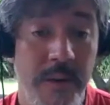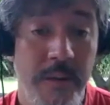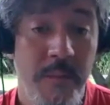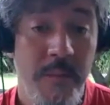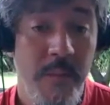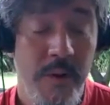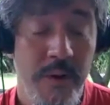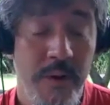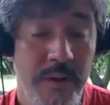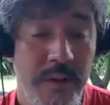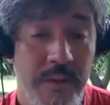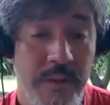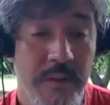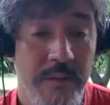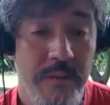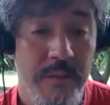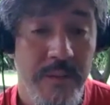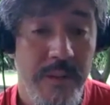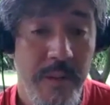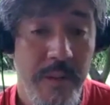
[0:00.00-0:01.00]
more
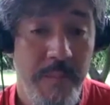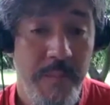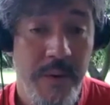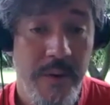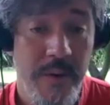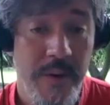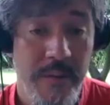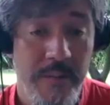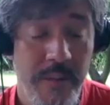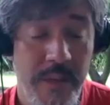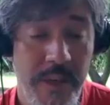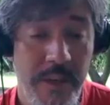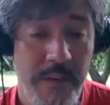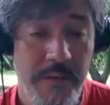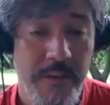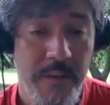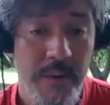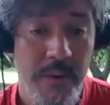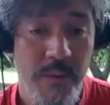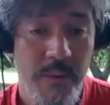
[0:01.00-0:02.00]
deeper and
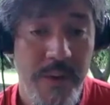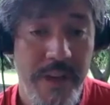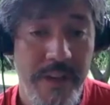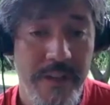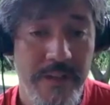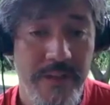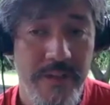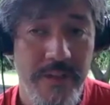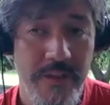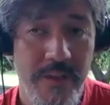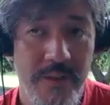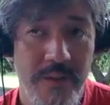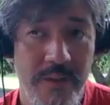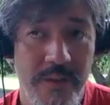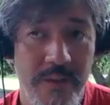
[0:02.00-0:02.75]
meaningful ways. So